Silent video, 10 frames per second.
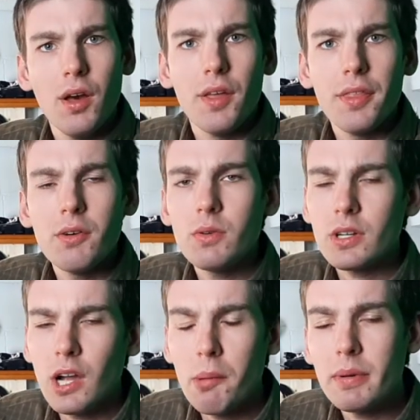There will
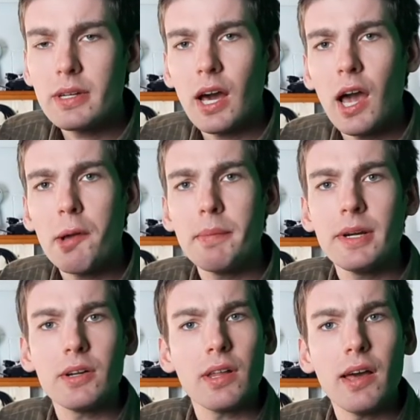come a time in
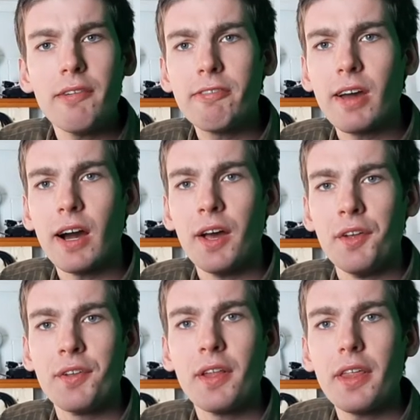your life,
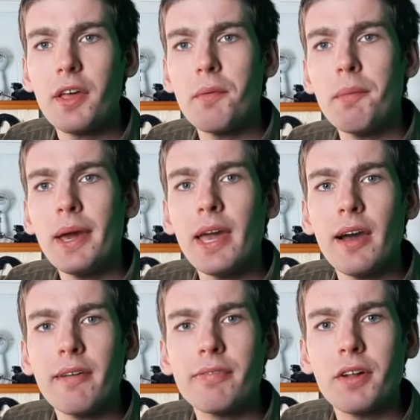guys, that you may
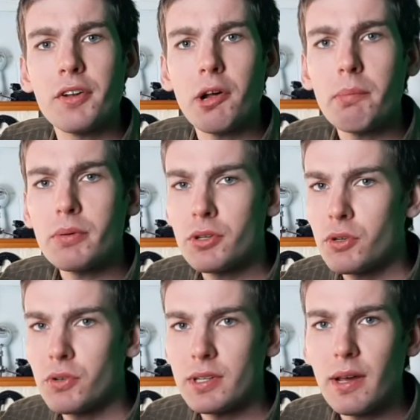have to
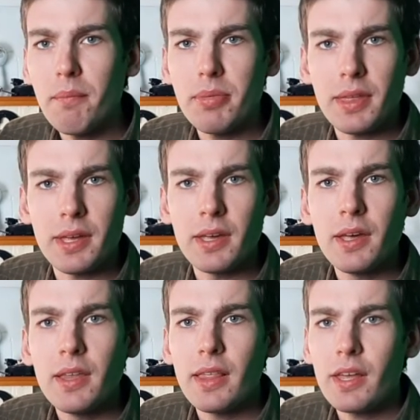troubleshoot something
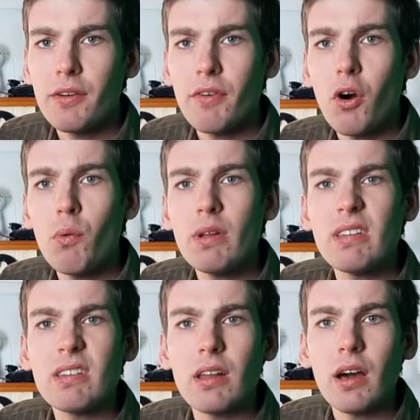that you've always
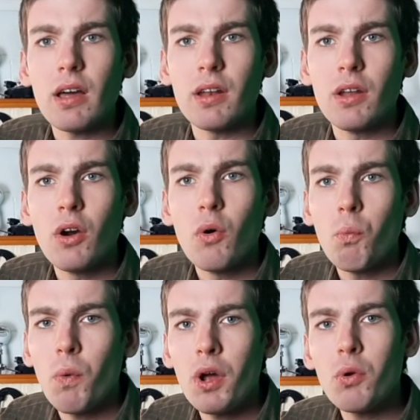done
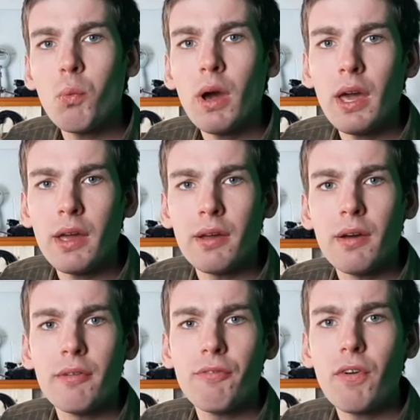one way
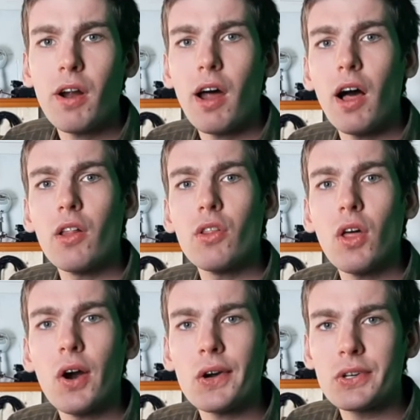for a
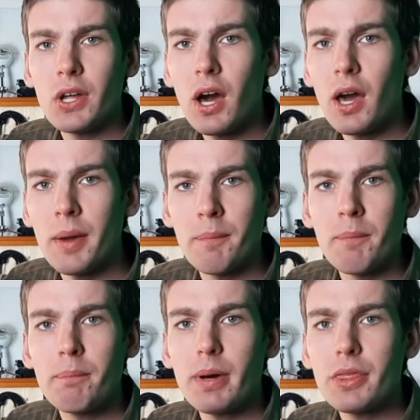long time,
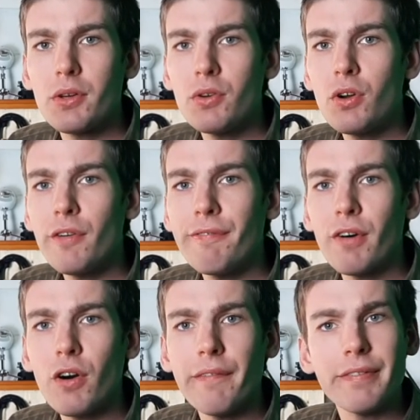but through no
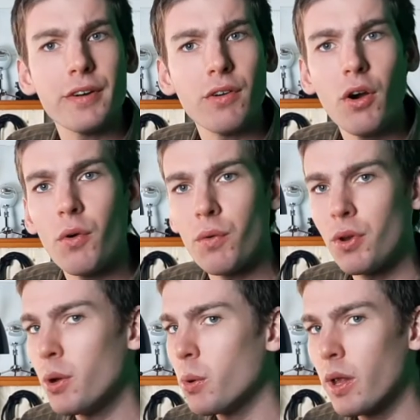fault of your own,
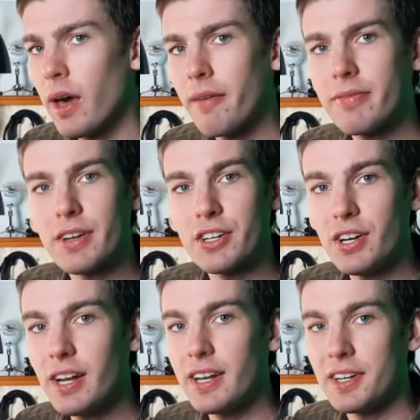you will have to
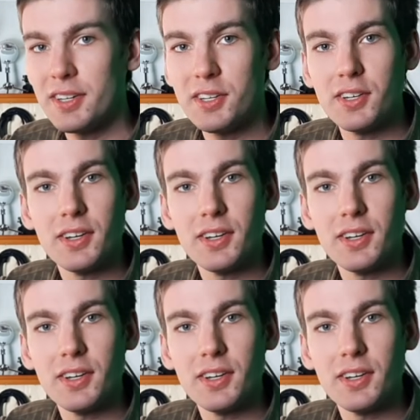change.